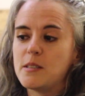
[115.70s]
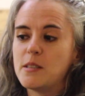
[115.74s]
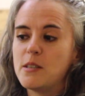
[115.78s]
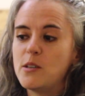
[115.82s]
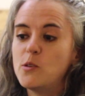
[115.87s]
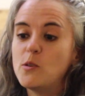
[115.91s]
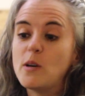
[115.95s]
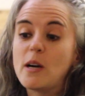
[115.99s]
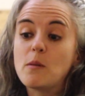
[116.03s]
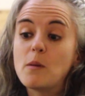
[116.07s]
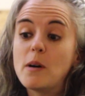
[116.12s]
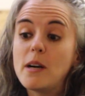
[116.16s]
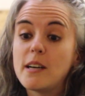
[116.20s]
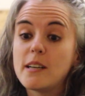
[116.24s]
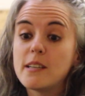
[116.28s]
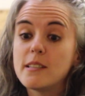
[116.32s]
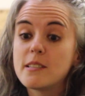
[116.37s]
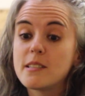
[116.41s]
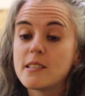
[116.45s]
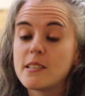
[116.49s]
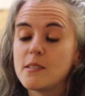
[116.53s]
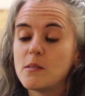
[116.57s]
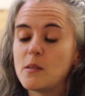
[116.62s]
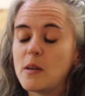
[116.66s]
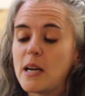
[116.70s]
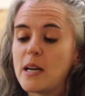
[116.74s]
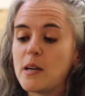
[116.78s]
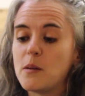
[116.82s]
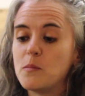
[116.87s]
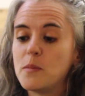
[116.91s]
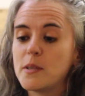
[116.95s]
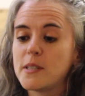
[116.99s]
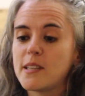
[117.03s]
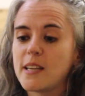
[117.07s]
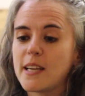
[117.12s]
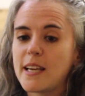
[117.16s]
who I was,
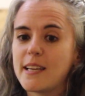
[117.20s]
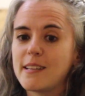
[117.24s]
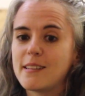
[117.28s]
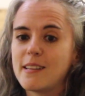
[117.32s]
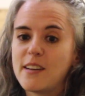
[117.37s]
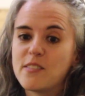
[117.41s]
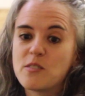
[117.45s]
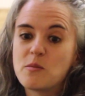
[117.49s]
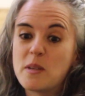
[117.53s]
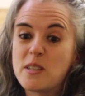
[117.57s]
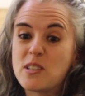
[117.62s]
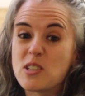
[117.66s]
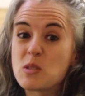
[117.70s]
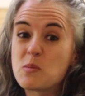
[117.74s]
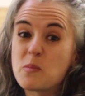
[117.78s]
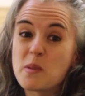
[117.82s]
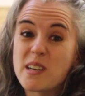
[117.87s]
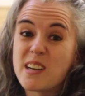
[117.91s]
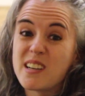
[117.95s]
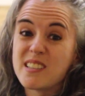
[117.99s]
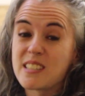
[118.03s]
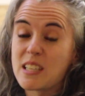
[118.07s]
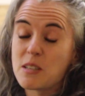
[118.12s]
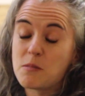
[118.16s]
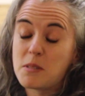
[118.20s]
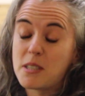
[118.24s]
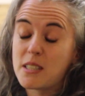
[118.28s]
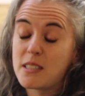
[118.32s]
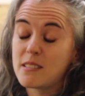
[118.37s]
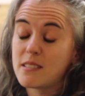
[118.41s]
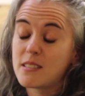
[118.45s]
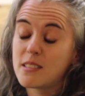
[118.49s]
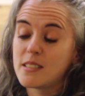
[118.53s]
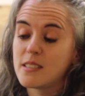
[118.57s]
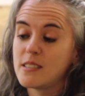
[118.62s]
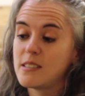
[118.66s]
but they loved me just because I
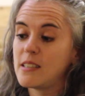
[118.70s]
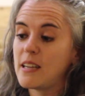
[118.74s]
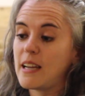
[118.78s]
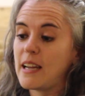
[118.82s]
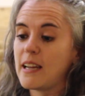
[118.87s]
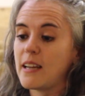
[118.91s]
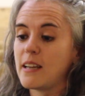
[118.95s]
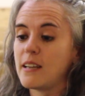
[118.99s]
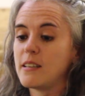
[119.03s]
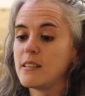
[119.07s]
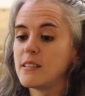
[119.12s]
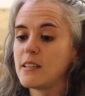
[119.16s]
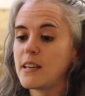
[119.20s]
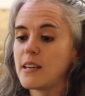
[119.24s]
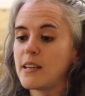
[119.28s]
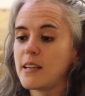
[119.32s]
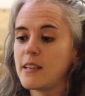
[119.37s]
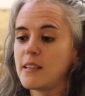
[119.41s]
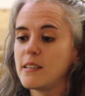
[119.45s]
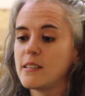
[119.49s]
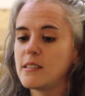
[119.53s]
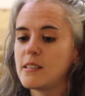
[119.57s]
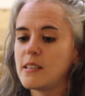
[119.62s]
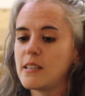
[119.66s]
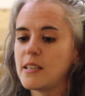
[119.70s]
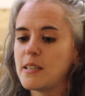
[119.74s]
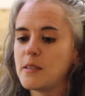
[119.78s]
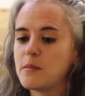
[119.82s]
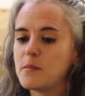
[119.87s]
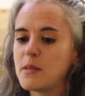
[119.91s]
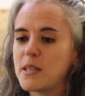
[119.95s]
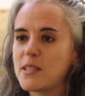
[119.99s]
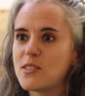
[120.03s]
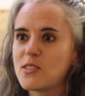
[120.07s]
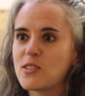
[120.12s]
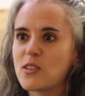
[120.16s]
was. And
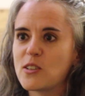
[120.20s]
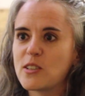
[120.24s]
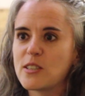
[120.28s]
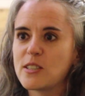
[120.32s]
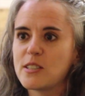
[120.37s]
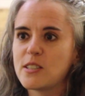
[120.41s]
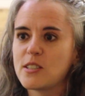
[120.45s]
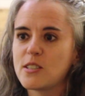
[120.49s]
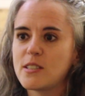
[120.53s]
I started to